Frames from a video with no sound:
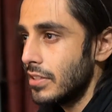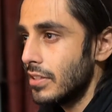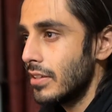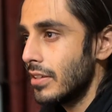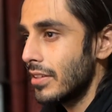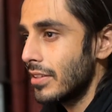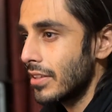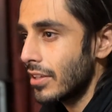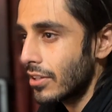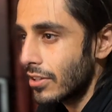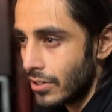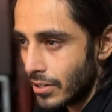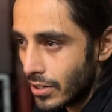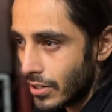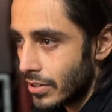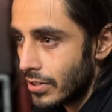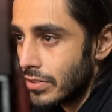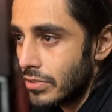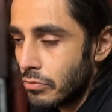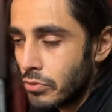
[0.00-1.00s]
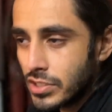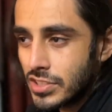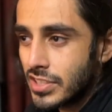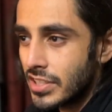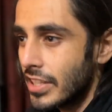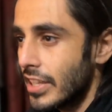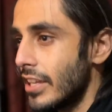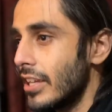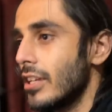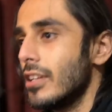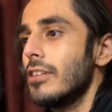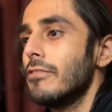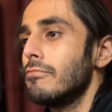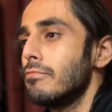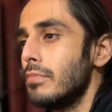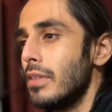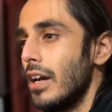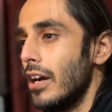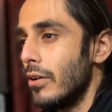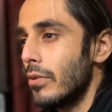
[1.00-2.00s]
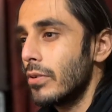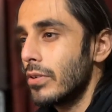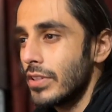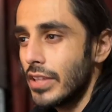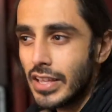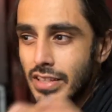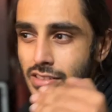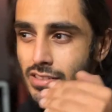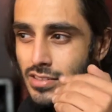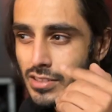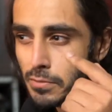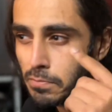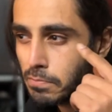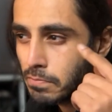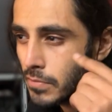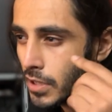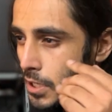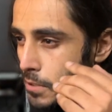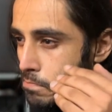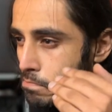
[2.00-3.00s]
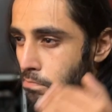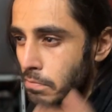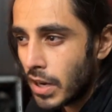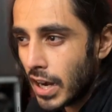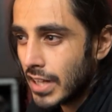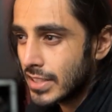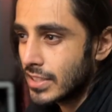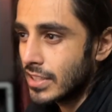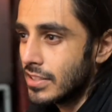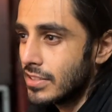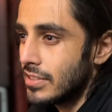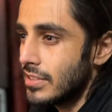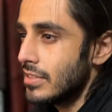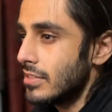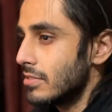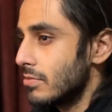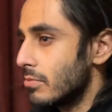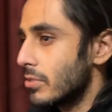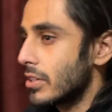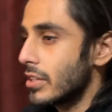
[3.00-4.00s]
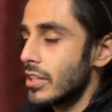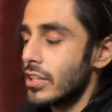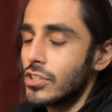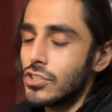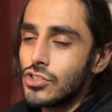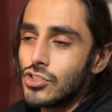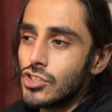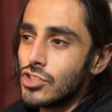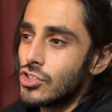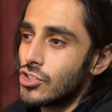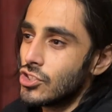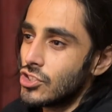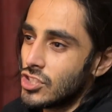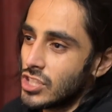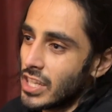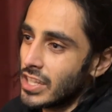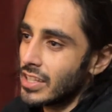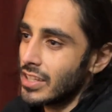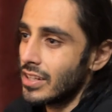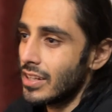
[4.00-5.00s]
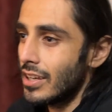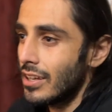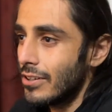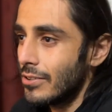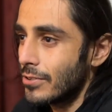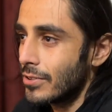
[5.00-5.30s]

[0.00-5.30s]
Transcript: The card wasn't getting enough power. That's the hypothesis. We're going to just check it out.